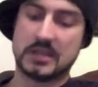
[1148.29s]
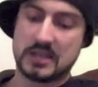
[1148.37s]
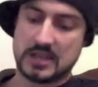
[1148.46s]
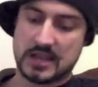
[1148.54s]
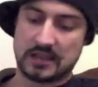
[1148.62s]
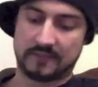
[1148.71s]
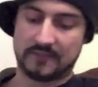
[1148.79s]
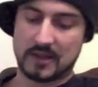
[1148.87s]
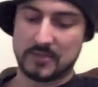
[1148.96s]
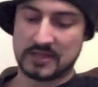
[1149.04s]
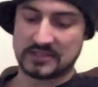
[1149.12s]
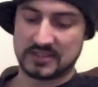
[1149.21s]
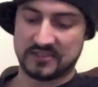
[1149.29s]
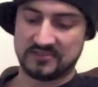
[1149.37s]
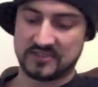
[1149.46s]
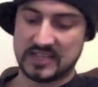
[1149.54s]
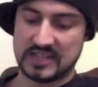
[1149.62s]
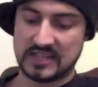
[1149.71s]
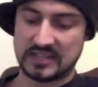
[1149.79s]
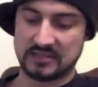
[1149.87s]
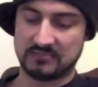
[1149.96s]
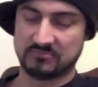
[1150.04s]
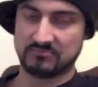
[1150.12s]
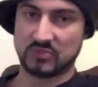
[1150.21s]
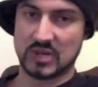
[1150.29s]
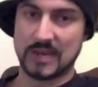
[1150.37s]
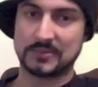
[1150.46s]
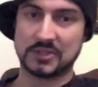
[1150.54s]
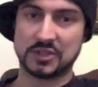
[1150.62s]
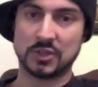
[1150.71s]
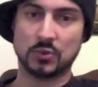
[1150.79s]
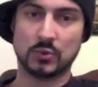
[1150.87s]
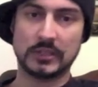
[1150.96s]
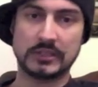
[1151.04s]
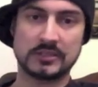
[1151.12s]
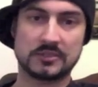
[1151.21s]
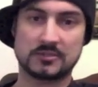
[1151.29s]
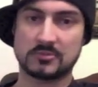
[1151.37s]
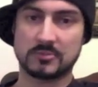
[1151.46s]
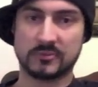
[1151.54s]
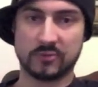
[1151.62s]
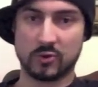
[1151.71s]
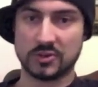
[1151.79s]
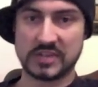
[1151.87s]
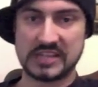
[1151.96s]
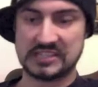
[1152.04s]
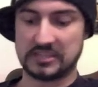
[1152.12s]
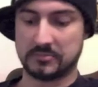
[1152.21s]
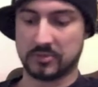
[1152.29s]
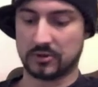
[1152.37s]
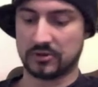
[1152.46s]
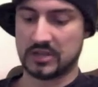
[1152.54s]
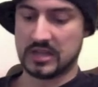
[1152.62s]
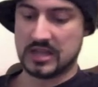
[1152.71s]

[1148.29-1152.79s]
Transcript: I could find myself getting up to 2 weeks before tasting burnt.